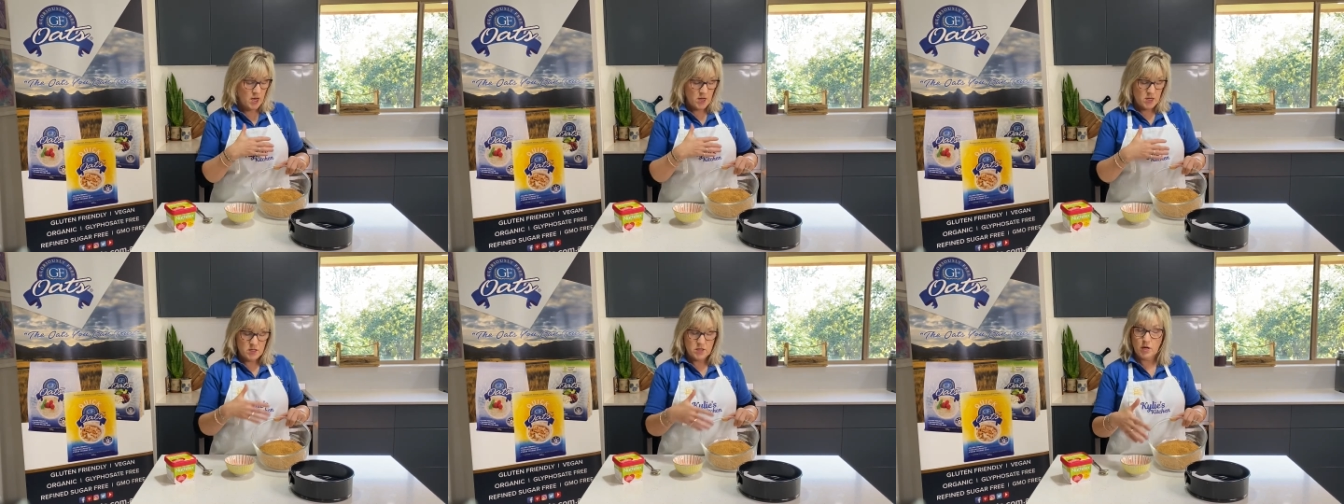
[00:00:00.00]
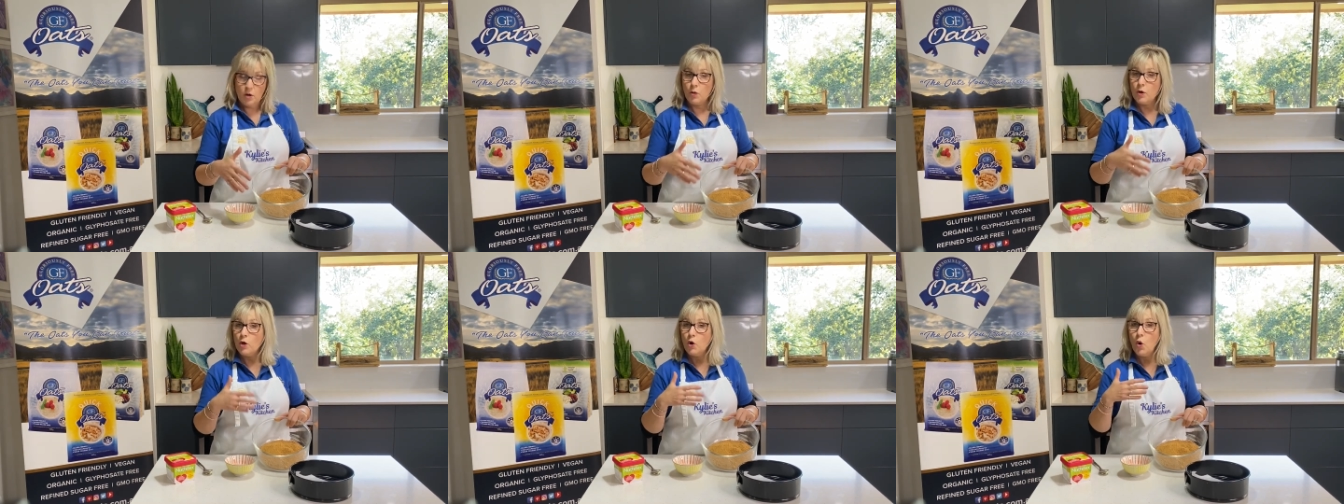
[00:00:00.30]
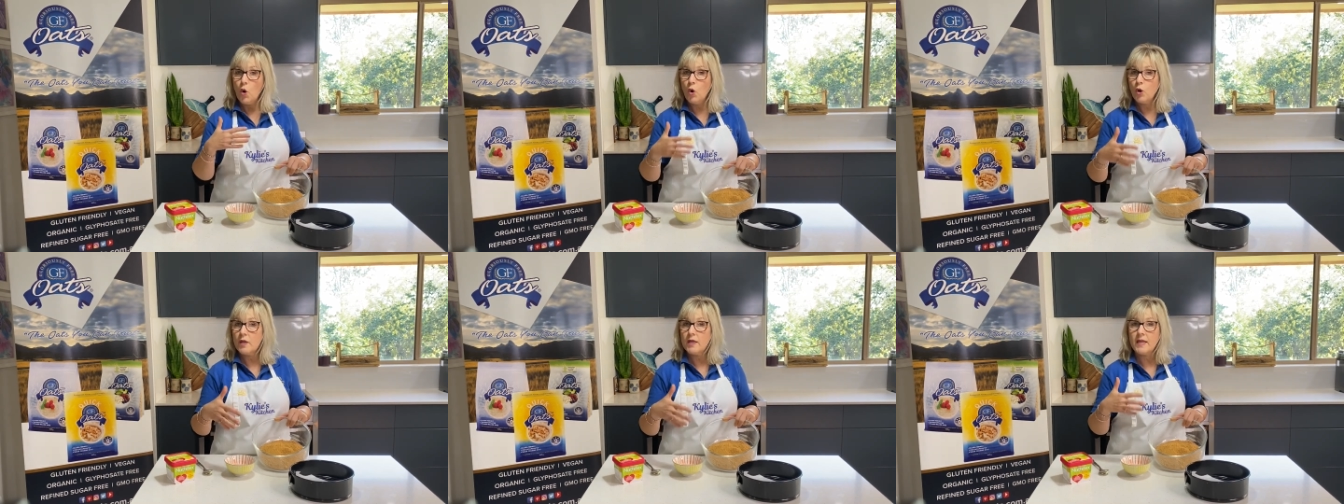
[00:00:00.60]
So
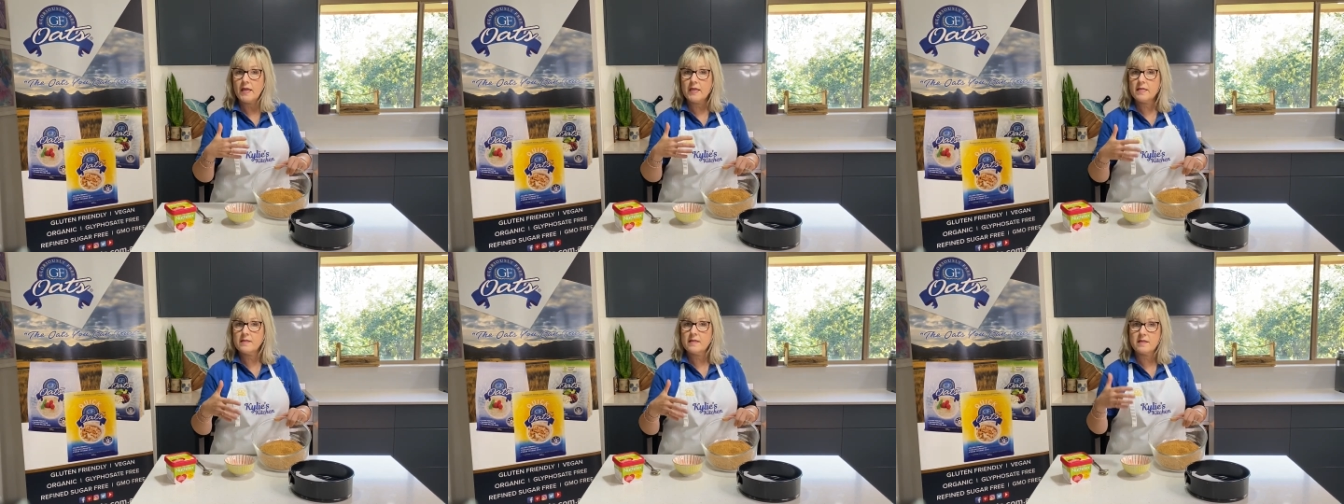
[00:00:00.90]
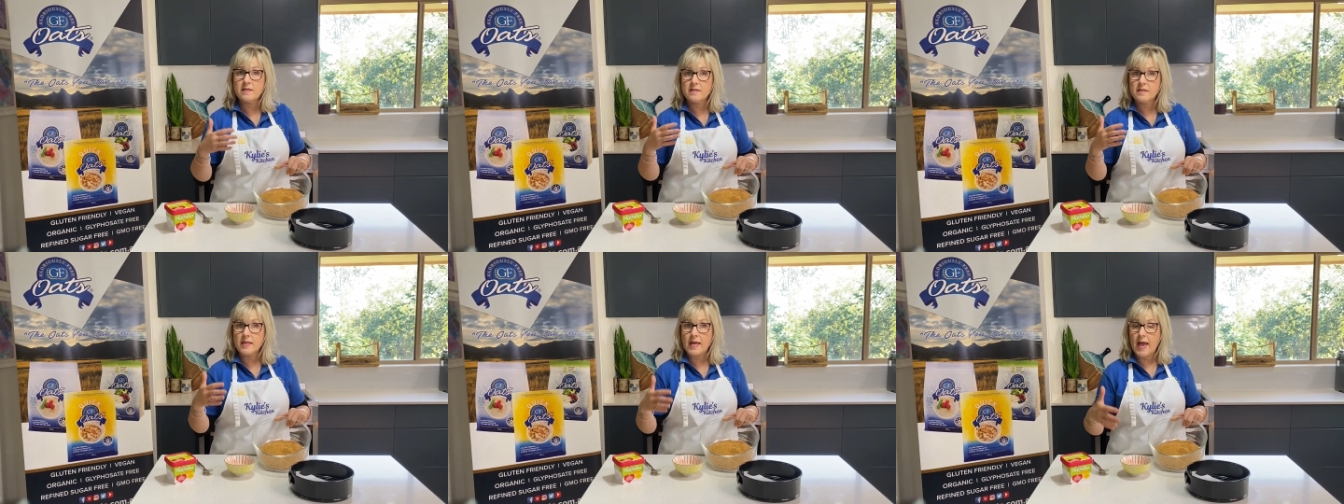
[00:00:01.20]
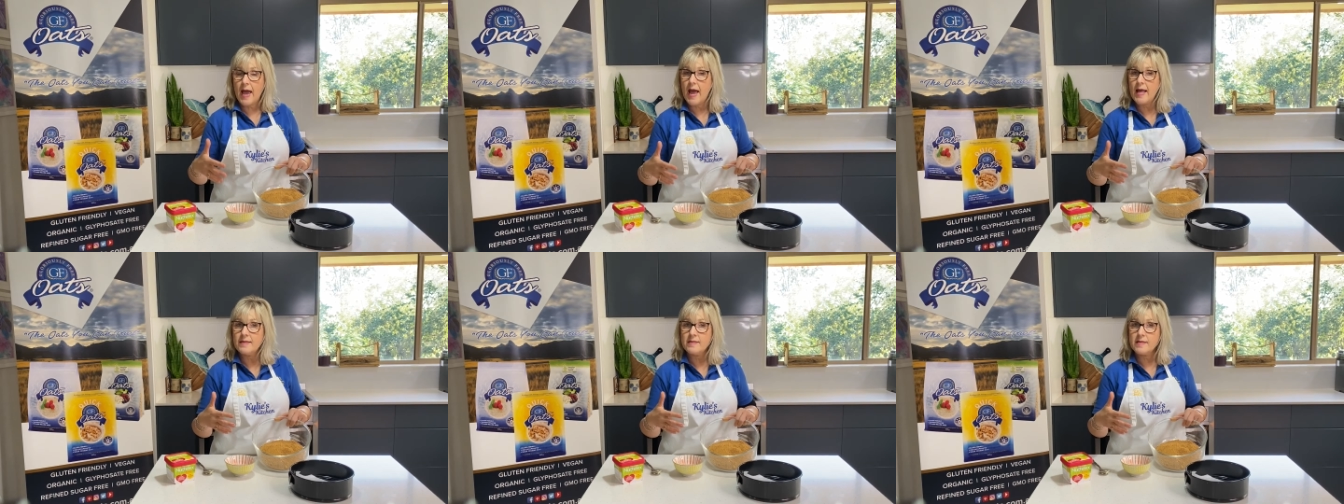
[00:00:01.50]
all it is the
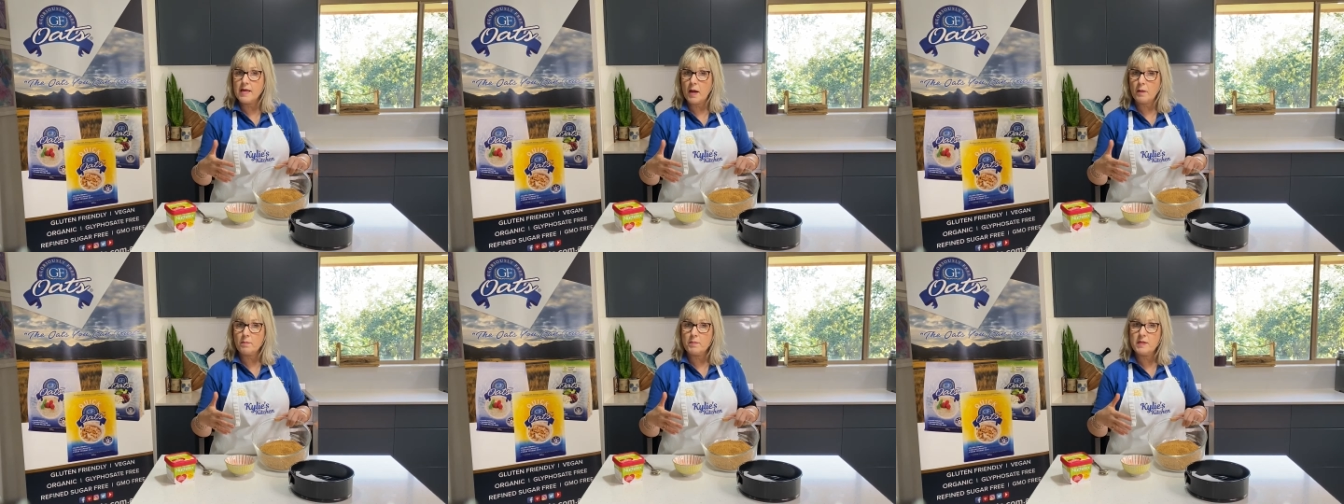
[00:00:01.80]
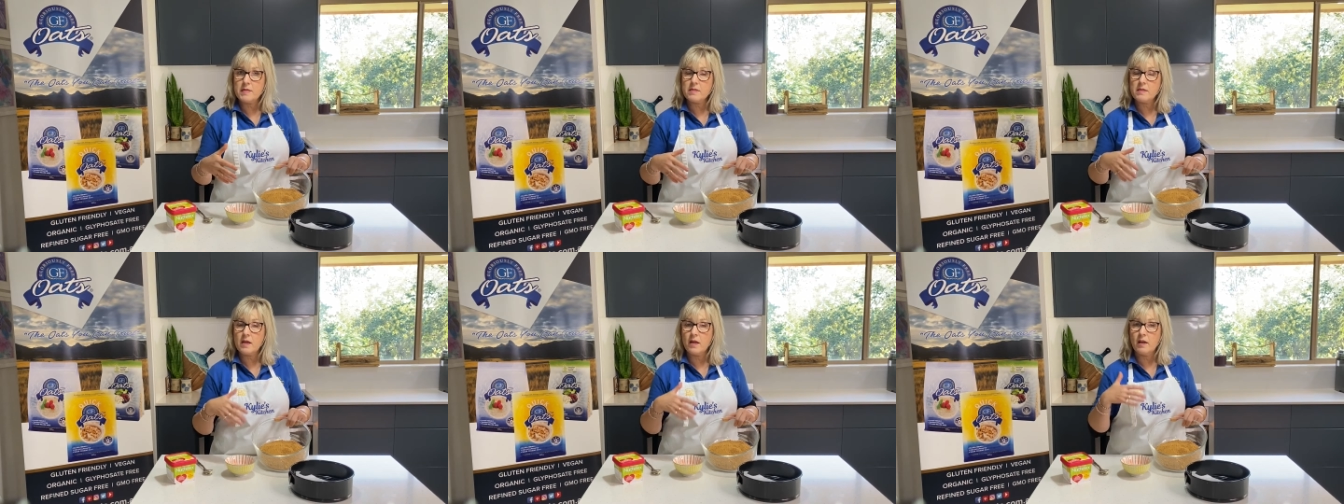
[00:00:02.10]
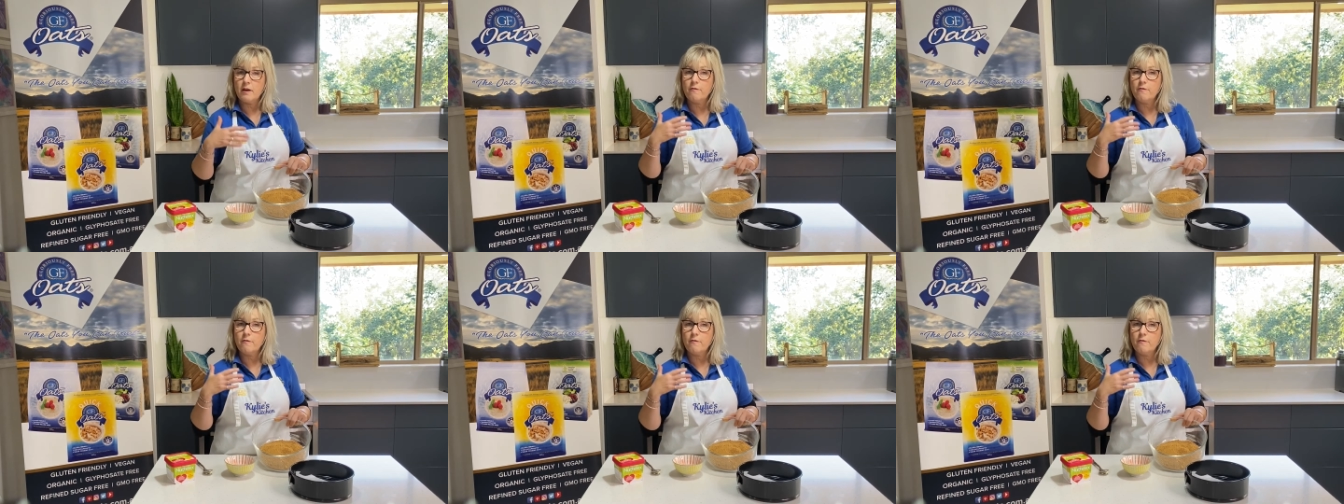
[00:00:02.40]
Anzac biscuit,